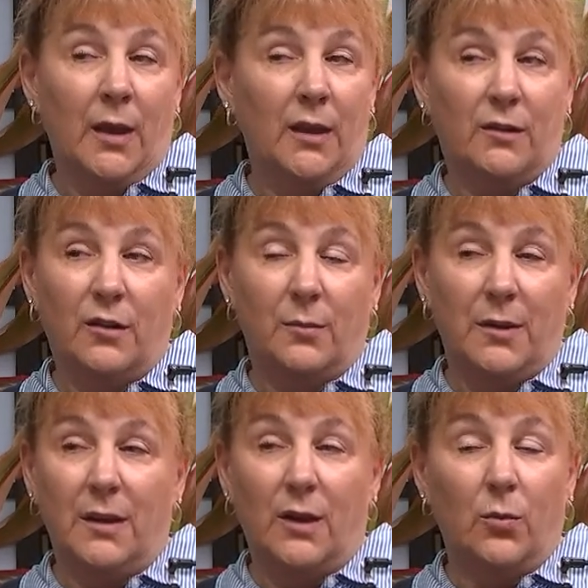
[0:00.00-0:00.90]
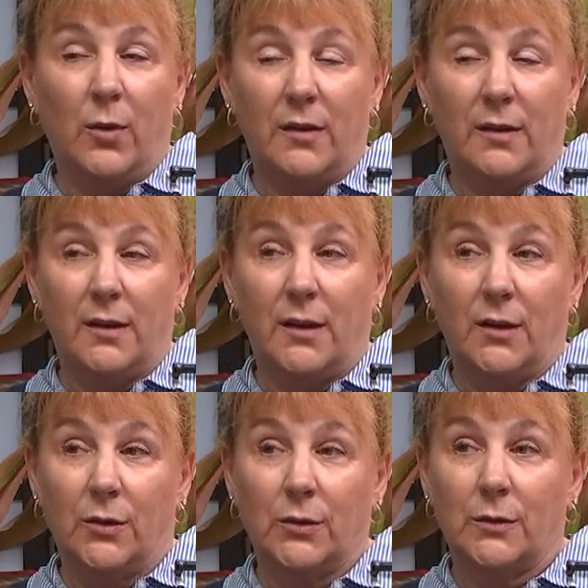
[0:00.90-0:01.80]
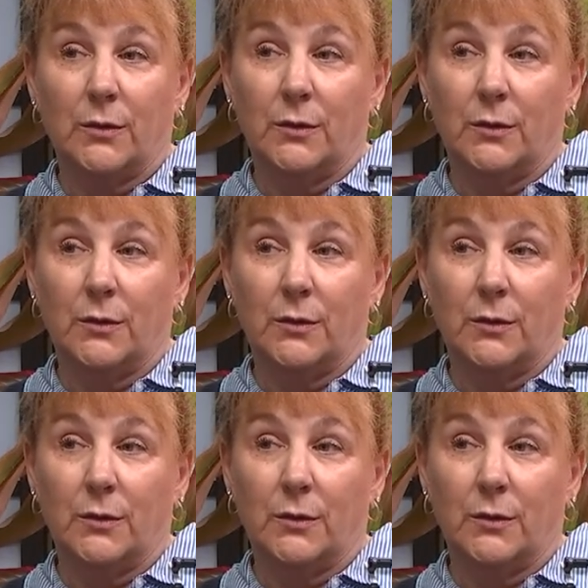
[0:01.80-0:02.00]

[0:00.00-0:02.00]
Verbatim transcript: it's going to be like once a year